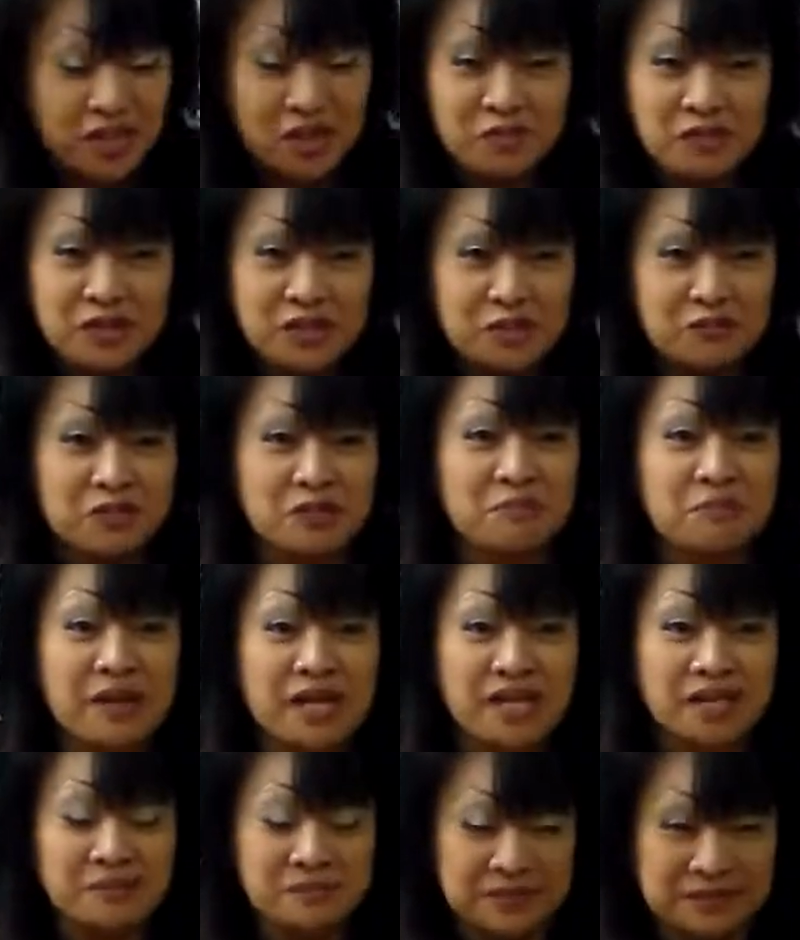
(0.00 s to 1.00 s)
to get rid of the
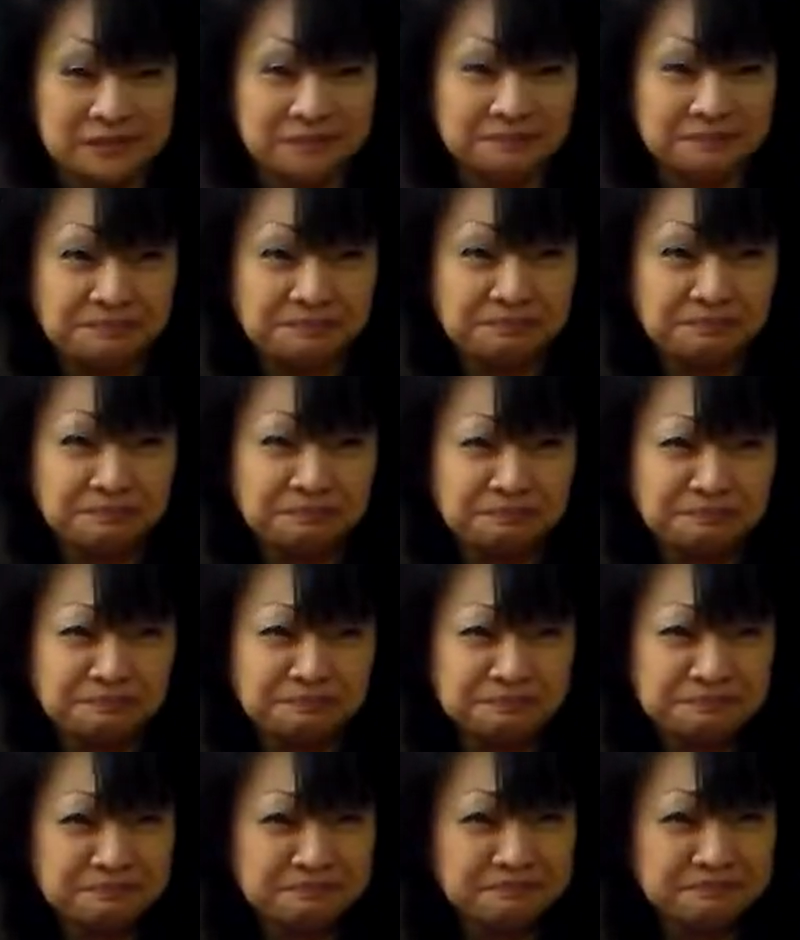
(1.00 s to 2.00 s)
baby.
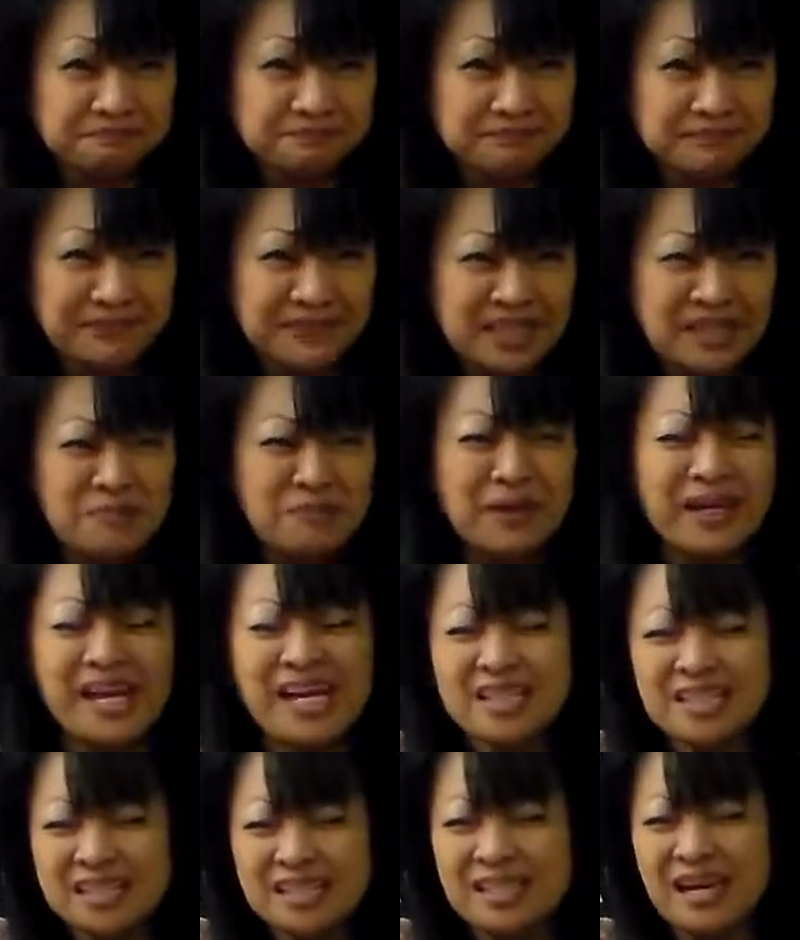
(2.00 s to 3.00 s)
But
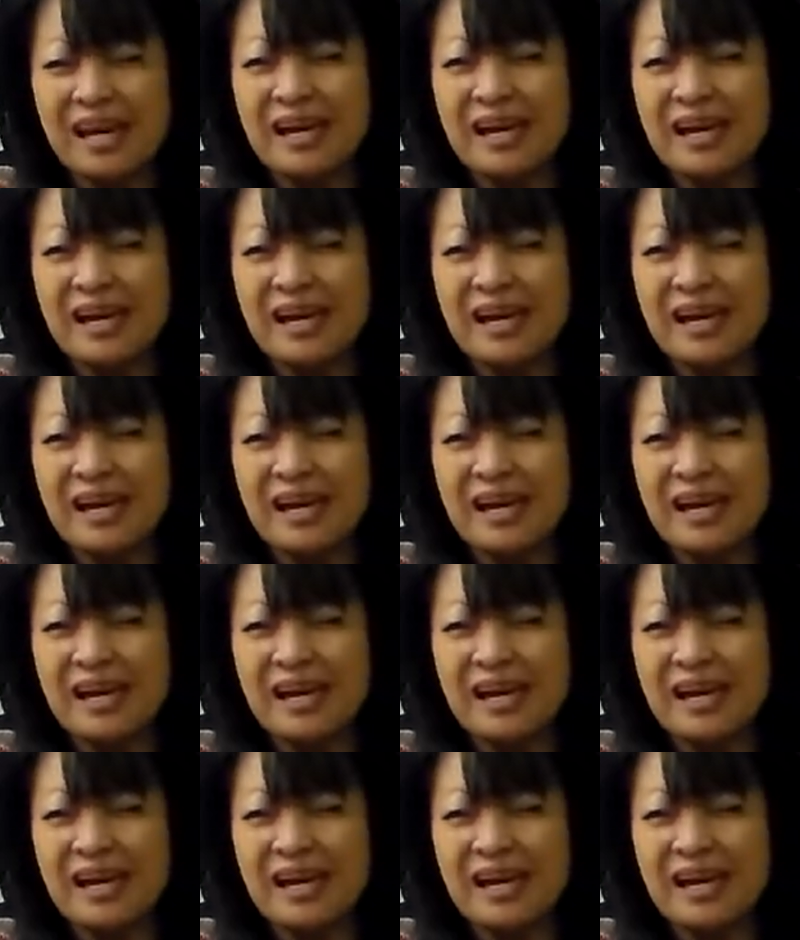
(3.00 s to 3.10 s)
I,